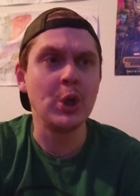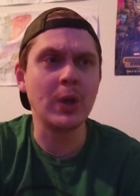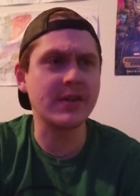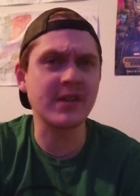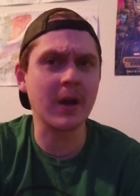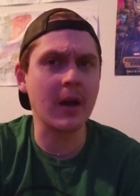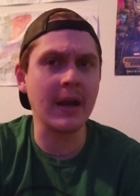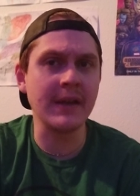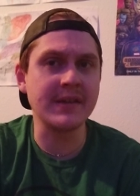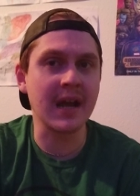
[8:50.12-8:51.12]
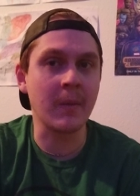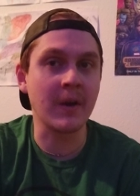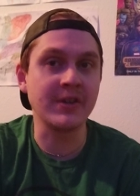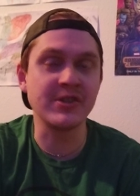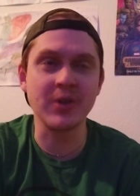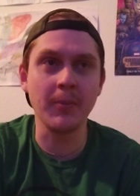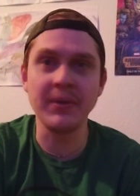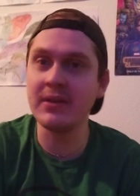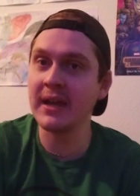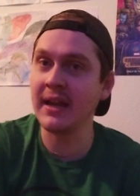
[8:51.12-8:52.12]
you can start any time, right? Just don't
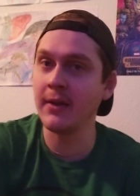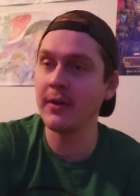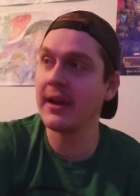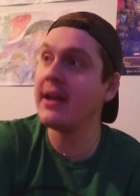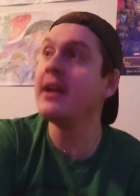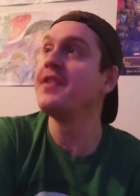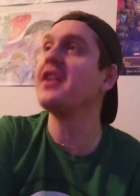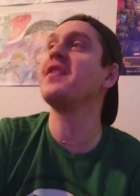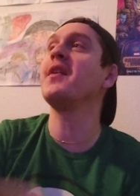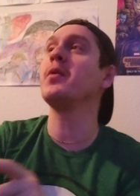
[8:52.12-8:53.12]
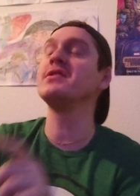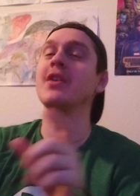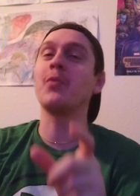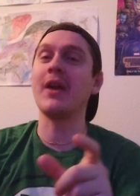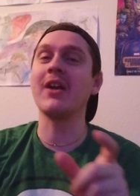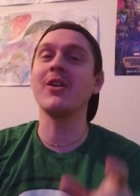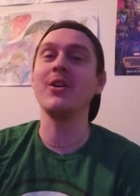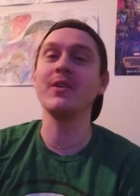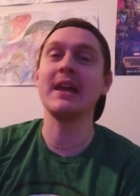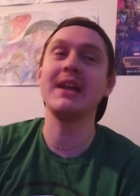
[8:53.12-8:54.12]
be late, okay? Th there was a rare
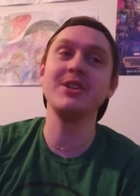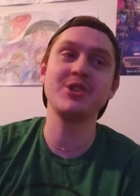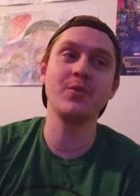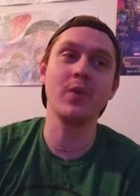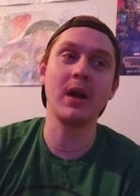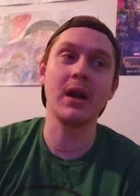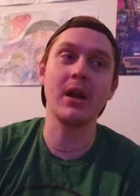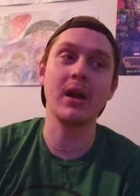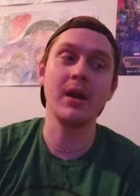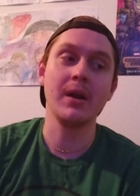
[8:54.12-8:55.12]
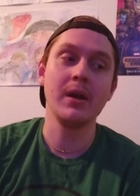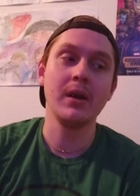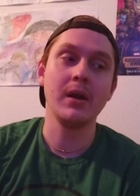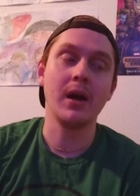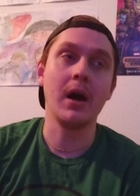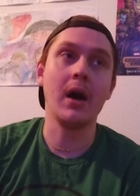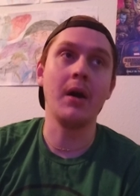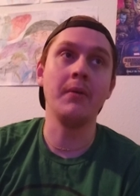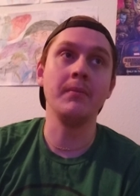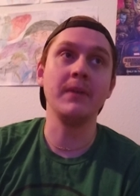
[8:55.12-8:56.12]
occasion where
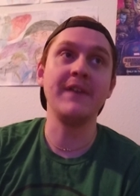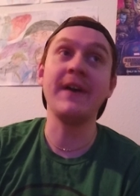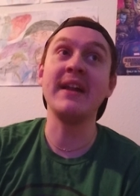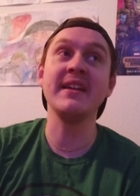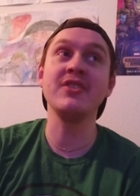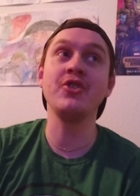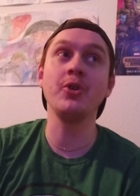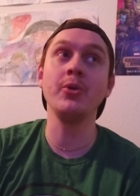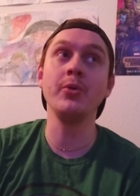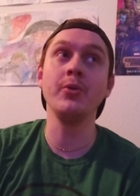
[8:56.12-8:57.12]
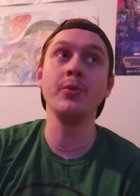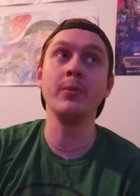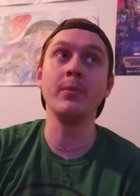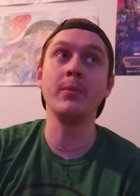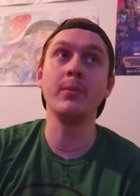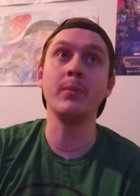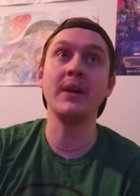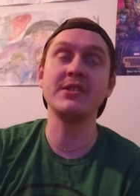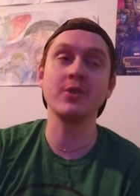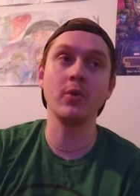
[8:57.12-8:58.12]
um, if I didn't do
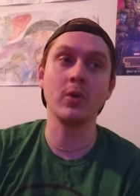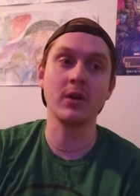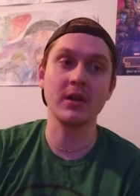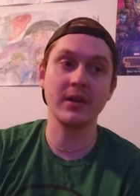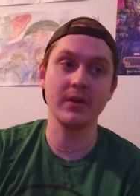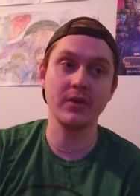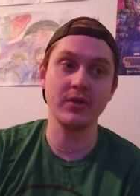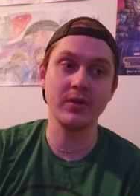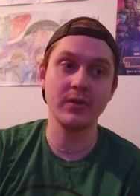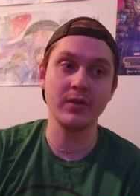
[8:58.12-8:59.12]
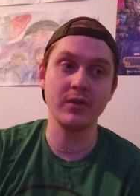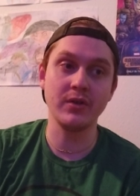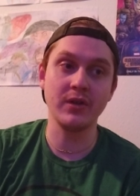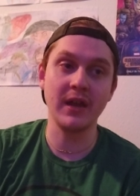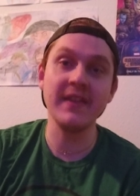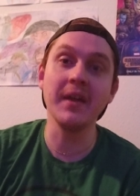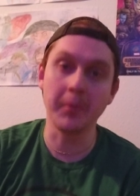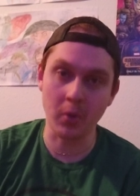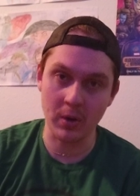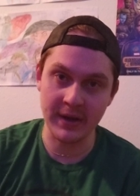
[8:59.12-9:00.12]
my schoolwork in the
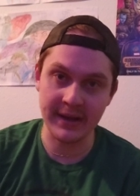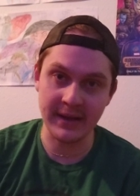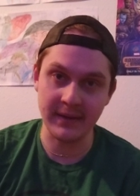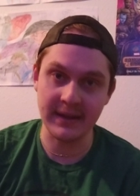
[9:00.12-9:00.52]
morning at